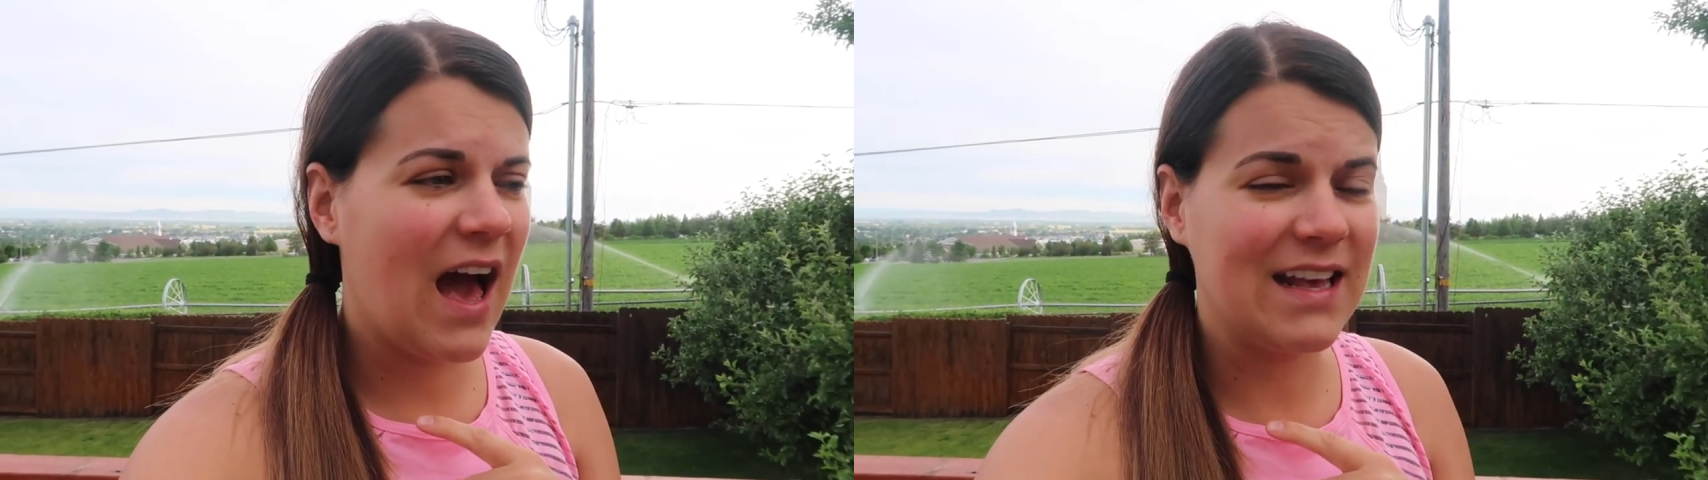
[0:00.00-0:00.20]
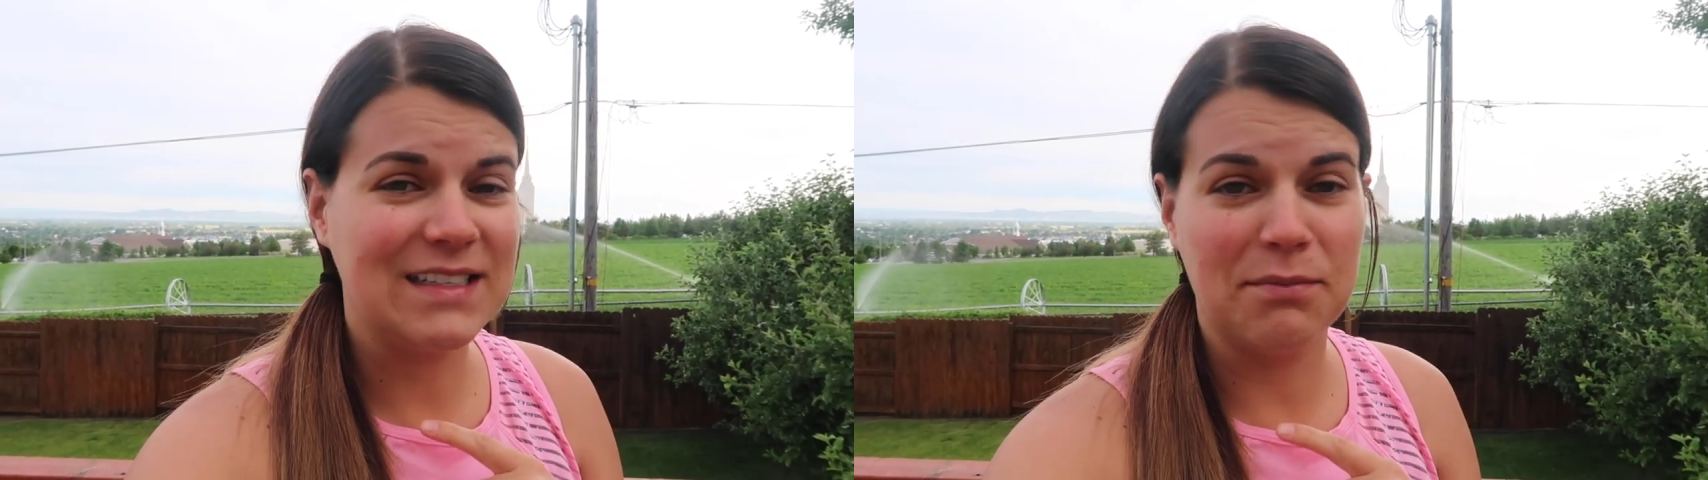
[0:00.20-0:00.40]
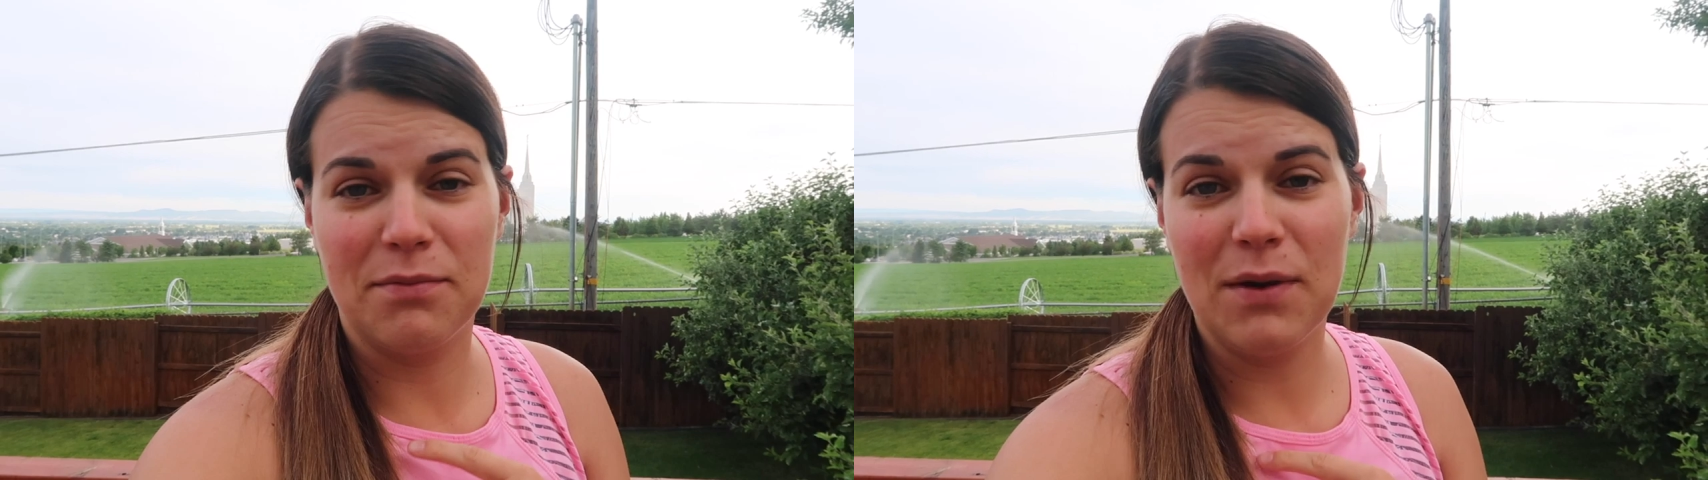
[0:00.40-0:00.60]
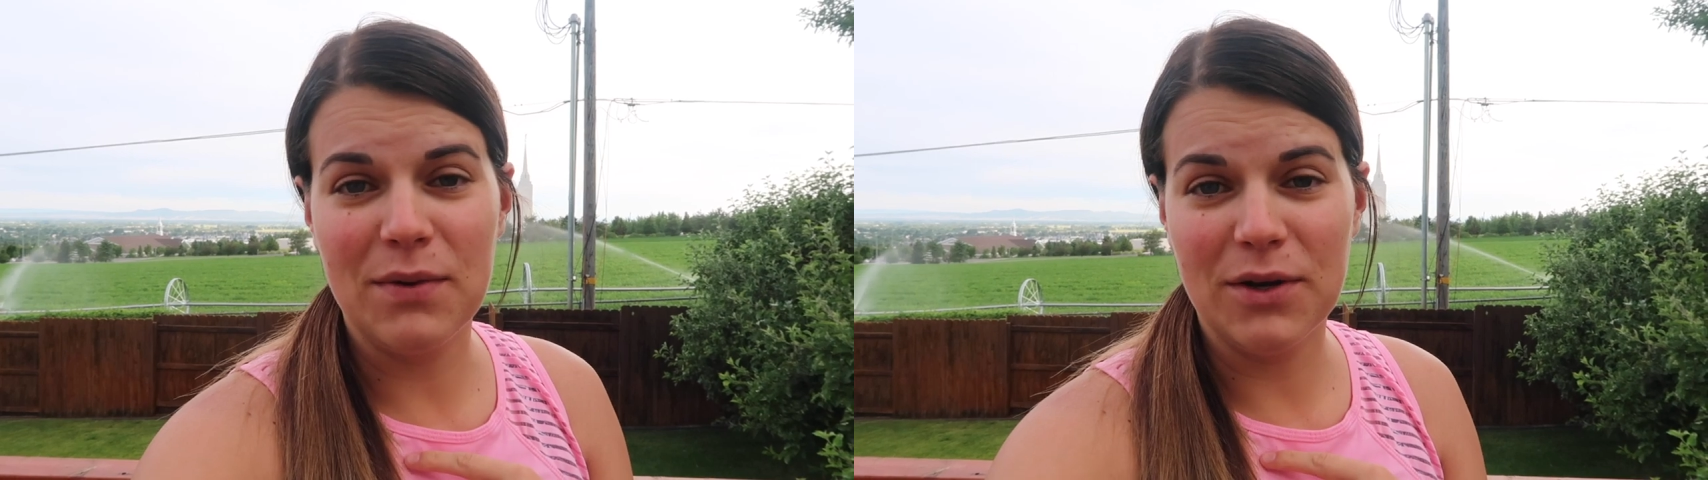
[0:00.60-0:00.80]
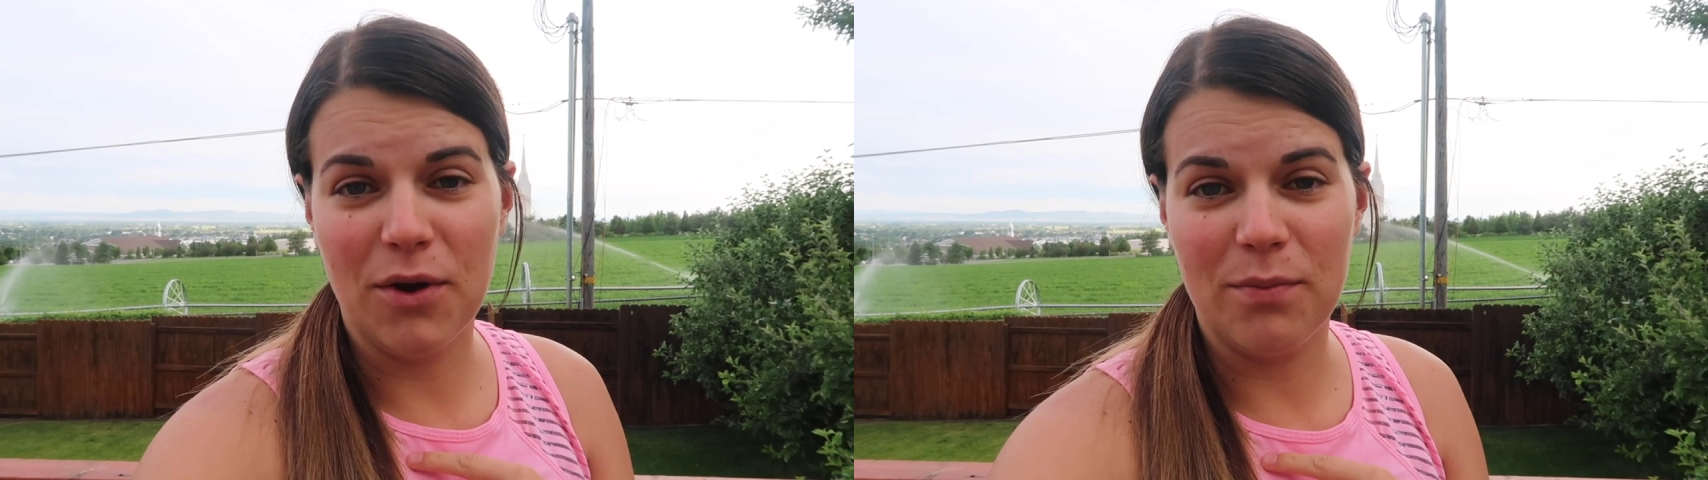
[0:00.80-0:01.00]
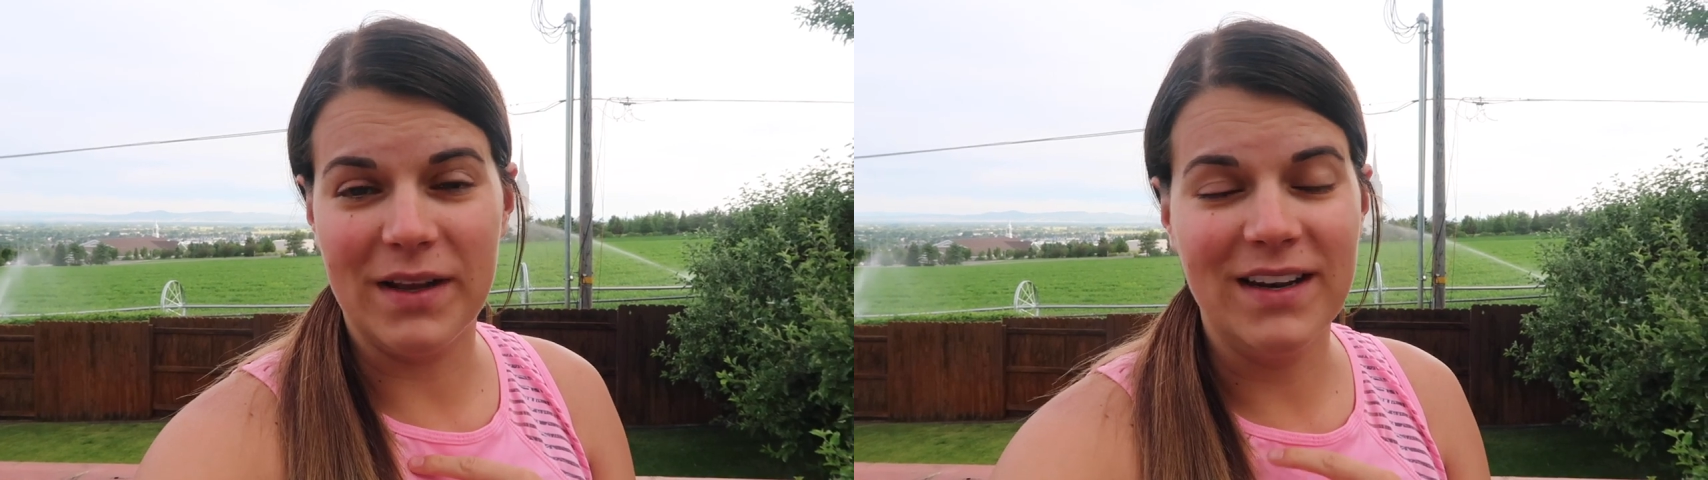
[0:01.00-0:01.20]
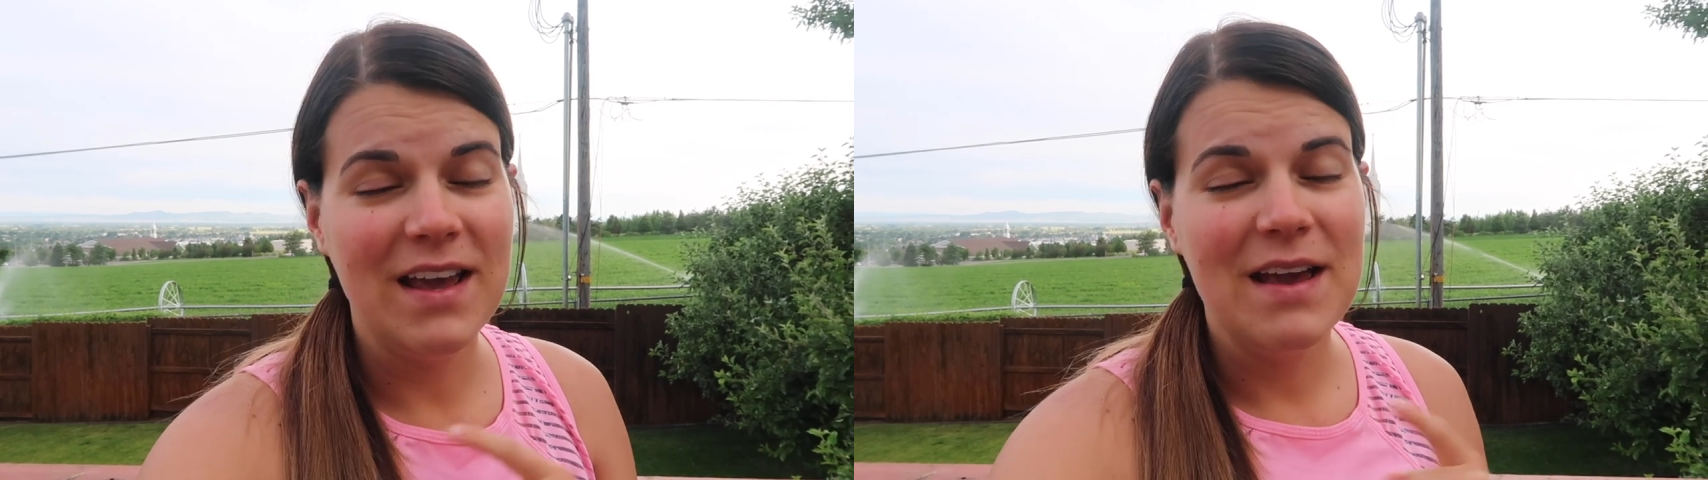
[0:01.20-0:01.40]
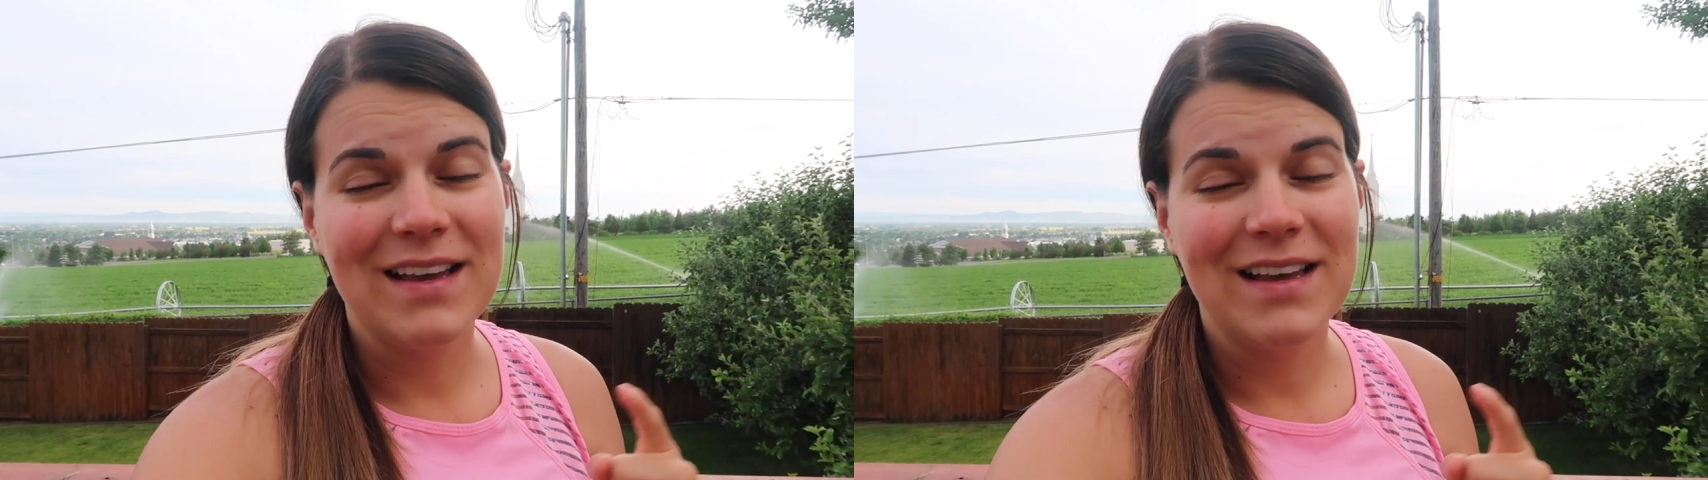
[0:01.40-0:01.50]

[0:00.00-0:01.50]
I slept with my window open